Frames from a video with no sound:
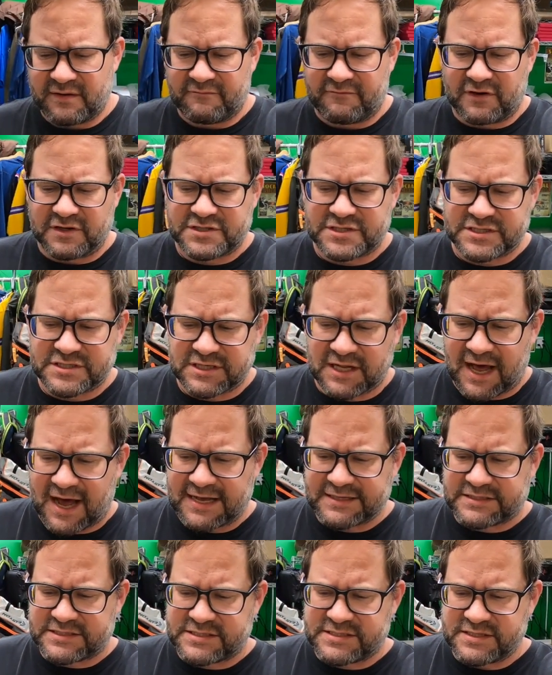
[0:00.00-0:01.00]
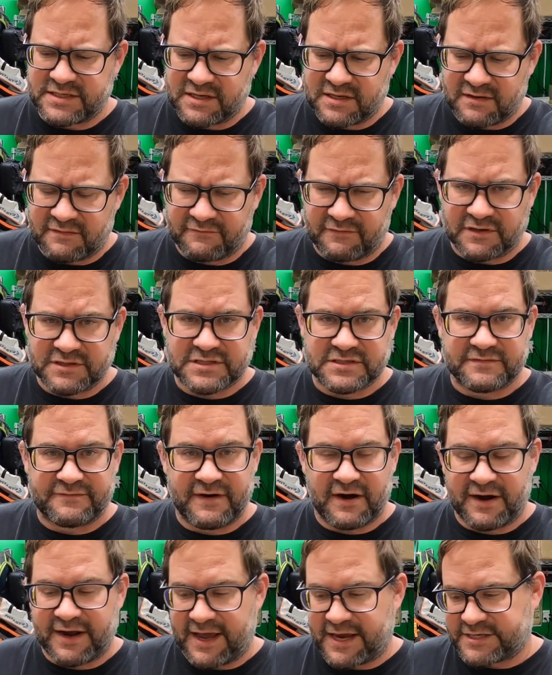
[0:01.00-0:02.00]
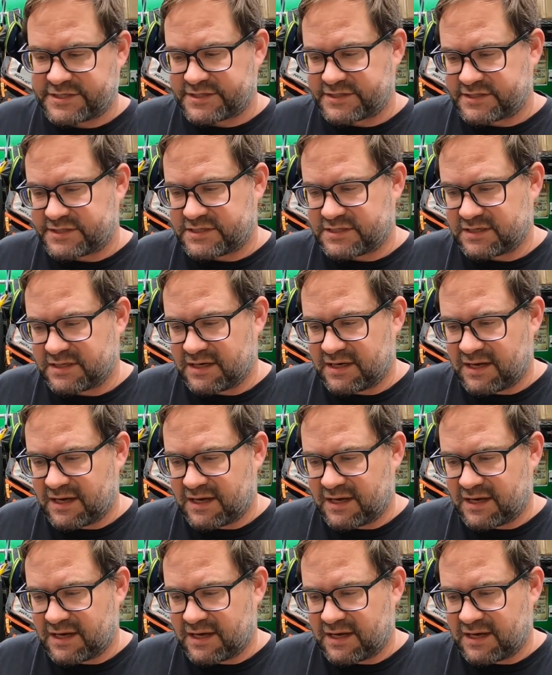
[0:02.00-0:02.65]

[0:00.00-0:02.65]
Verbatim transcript: versus lots versus variations?